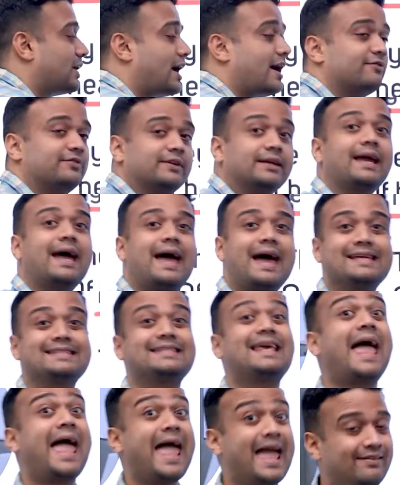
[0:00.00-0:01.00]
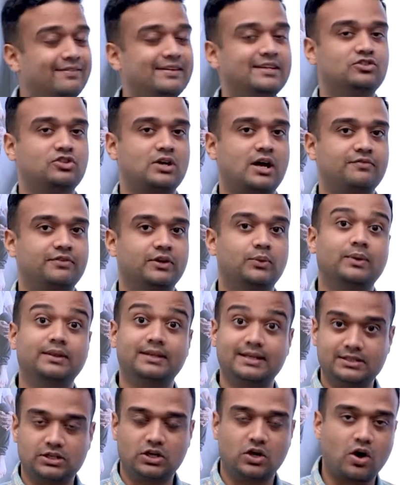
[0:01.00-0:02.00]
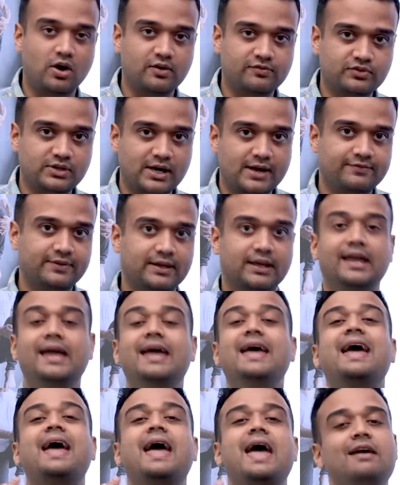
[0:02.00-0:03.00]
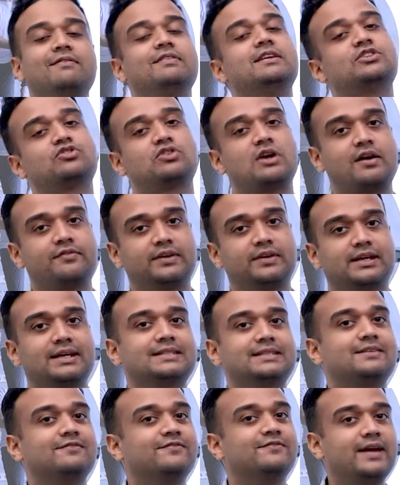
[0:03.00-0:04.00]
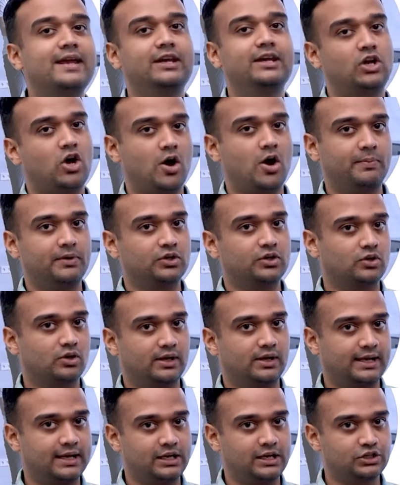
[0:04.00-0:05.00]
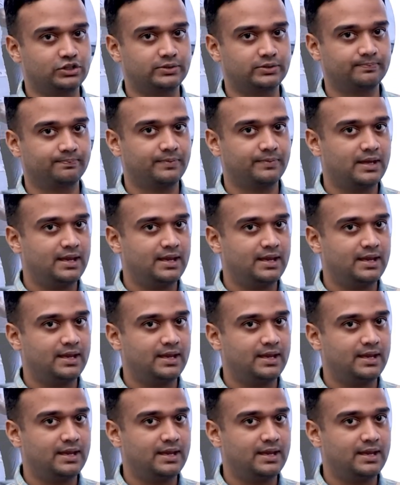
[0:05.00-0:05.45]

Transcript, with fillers: traffic as heavy traffic when there's a lot of traffic heavy traffic is a very common collocation.